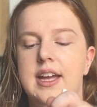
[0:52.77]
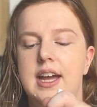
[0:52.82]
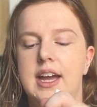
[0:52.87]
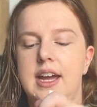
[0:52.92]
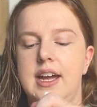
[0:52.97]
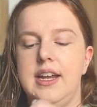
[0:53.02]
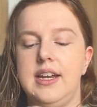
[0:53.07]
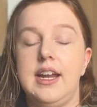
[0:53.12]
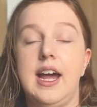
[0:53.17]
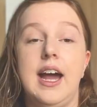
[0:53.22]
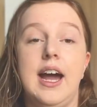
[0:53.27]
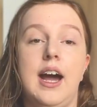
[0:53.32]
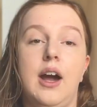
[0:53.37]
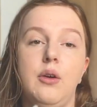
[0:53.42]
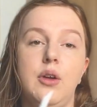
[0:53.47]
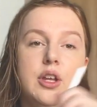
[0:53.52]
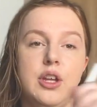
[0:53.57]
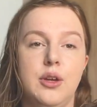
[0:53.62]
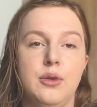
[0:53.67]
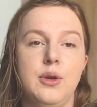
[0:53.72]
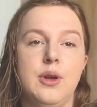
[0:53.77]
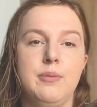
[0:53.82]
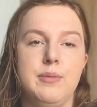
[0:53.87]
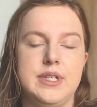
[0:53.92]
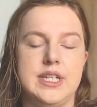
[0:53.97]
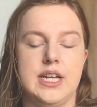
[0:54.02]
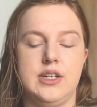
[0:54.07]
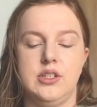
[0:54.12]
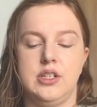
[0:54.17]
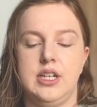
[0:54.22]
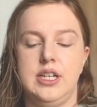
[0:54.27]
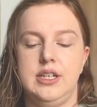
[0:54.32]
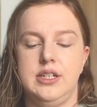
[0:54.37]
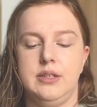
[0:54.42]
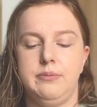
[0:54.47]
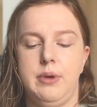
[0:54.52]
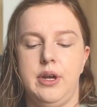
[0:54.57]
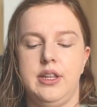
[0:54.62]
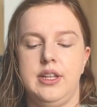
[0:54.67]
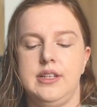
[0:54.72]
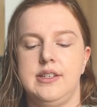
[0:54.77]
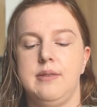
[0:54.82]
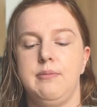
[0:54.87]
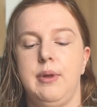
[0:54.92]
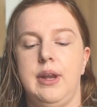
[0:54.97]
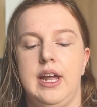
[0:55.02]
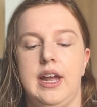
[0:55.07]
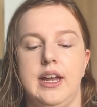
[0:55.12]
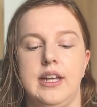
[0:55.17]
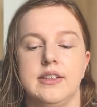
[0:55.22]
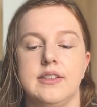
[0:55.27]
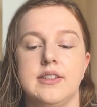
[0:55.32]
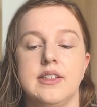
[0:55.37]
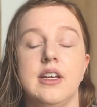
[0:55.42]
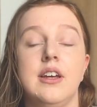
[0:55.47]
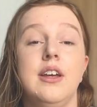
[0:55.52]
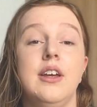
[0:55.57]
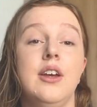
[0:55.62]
and how you can potentially put this in place